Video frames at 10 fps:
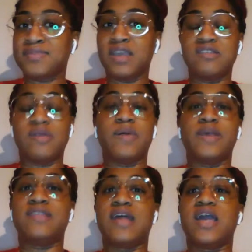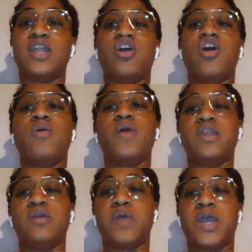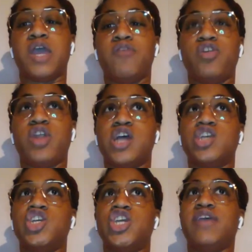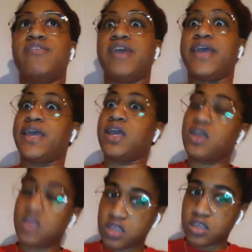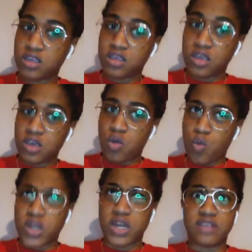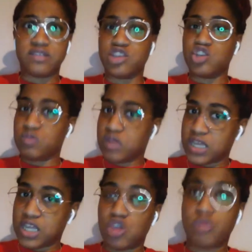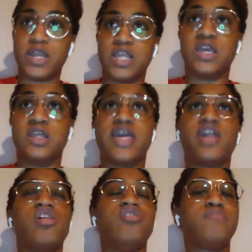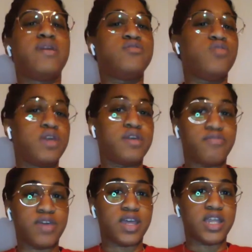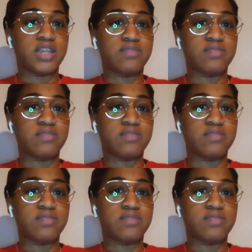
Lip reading: So it's not going to go anywhere if you're not sharing what it is that you need. Nobody, like, closed mouths don't get fed.